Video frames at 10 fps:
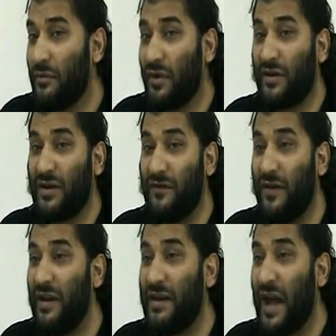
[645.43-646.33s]
Because if
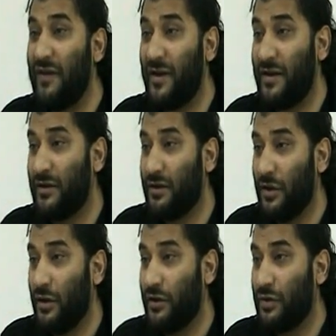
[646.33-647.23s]
he gave in
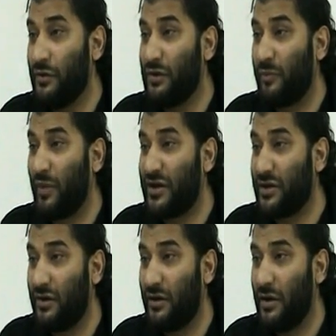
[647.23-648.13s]
to the
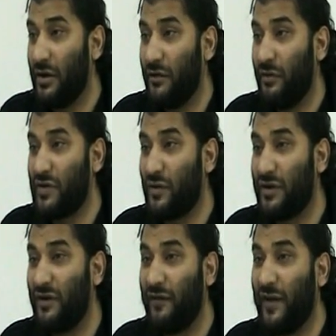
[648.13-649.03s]
pressure which
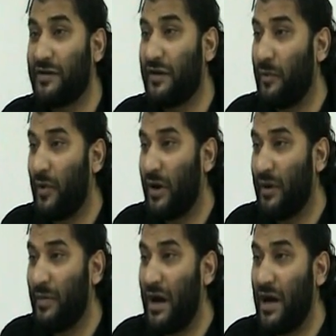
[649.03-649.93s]
was inflicted upon
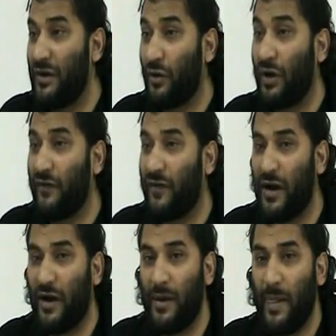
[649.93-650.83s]
him by the
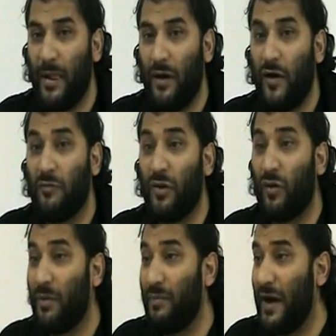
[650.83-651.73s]
Khulafa of Banu
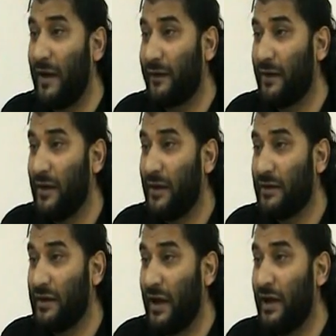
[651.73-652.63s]
Abbas,
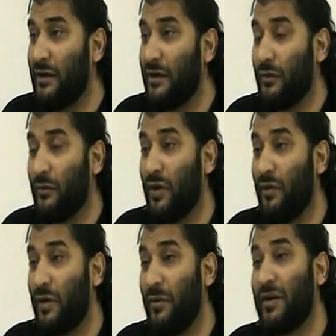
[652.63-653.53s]
then we
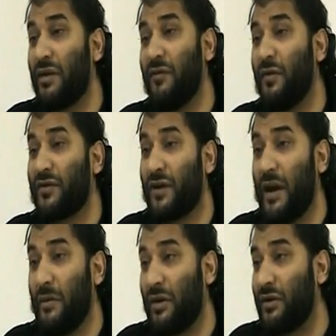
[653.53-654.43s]
would have been confused
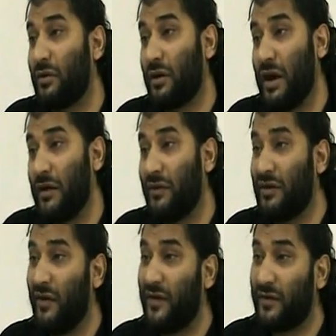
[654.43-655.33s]
today about the Quran,
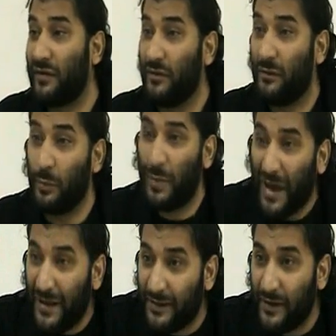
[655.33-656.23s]
whether it's
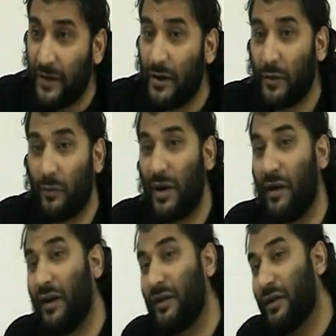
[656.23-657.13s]
made,
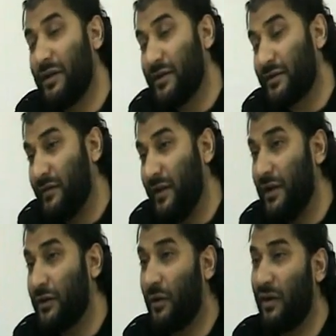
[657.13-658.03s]
whether it is
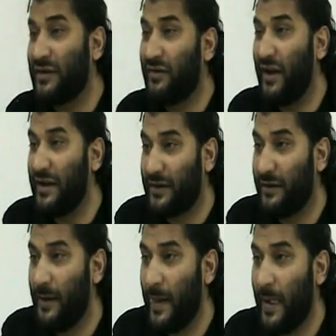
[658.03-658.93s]
revealed or it's
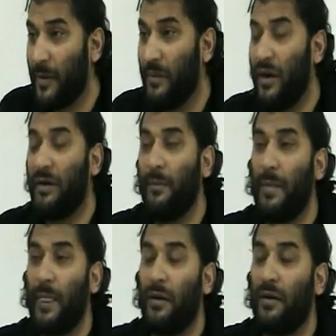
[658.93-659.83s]
created. But
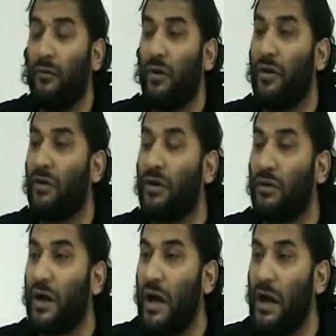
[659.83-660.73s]
we know the
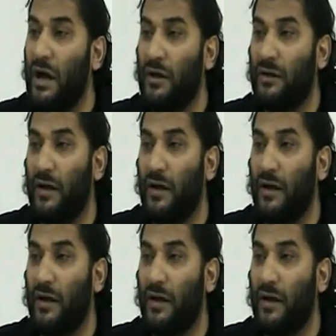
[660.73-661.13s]
Quran